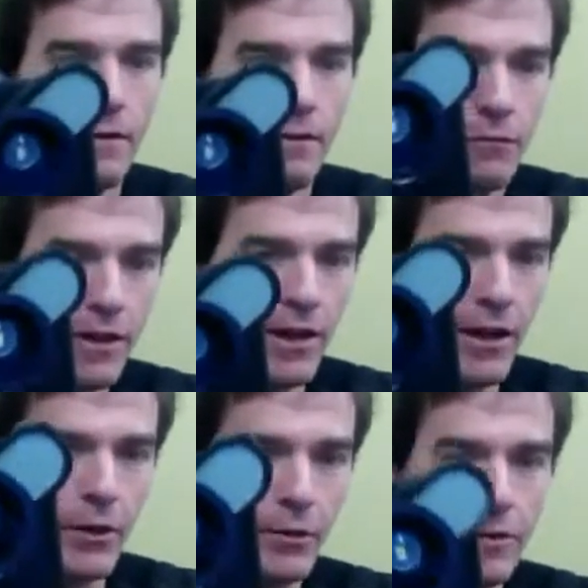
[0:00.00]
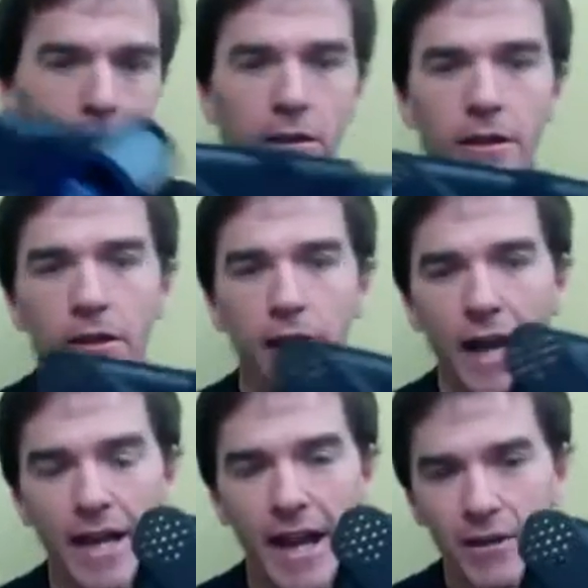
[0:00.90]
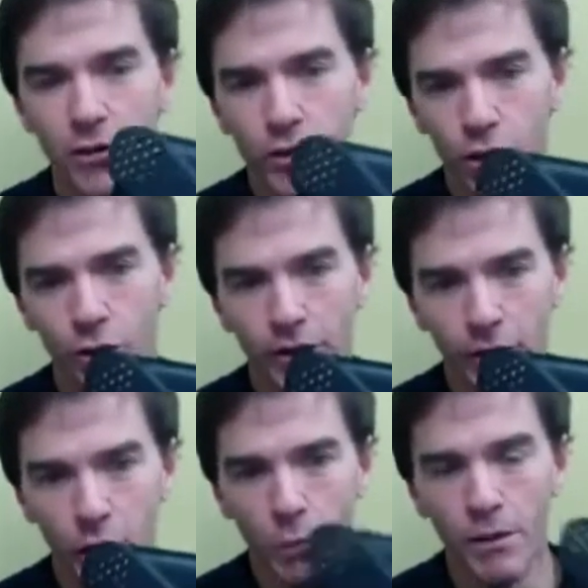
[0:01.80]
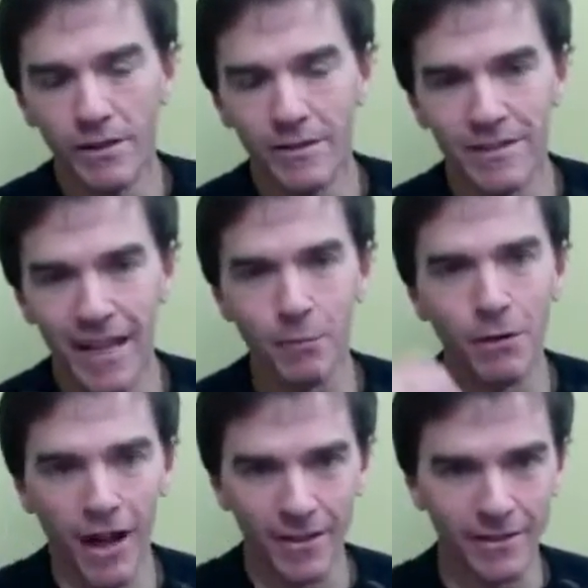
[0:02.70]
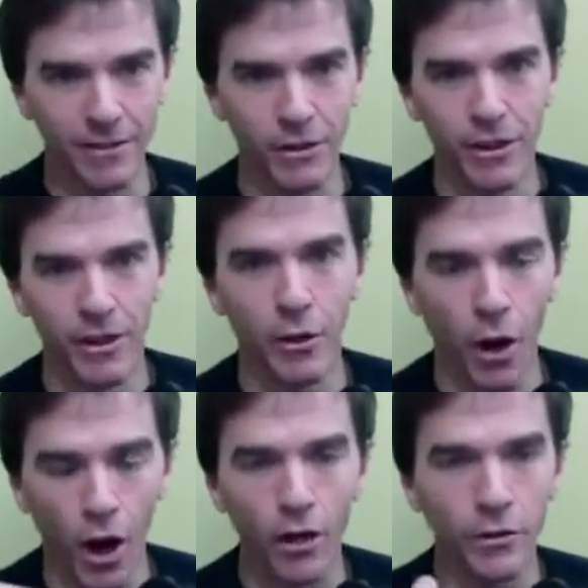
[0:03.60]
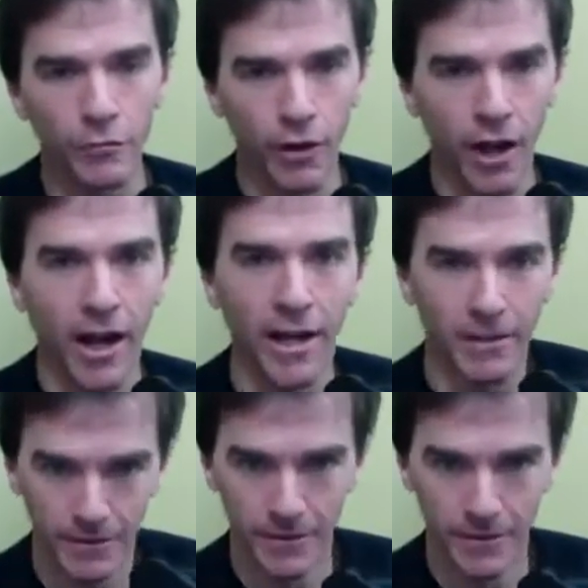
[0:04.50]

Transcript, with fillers: video, and as you're shooting, Luma stabilizes the video on the fly.